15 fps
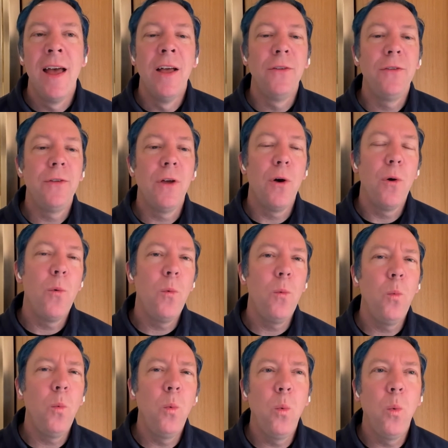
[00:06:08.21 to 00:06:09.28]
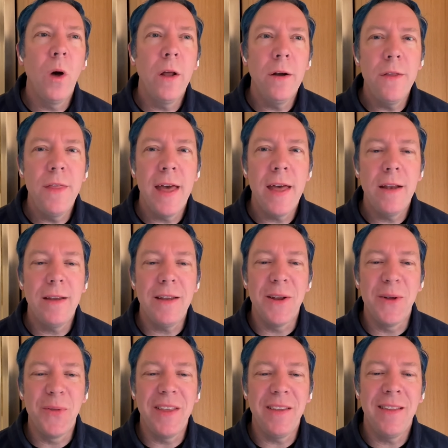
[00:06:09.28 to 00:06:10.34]
So, what are then you
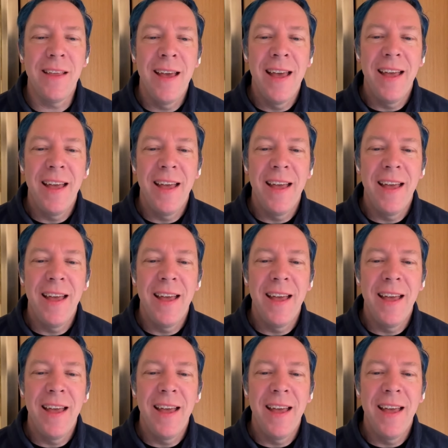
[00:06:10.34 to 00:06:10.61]
know the,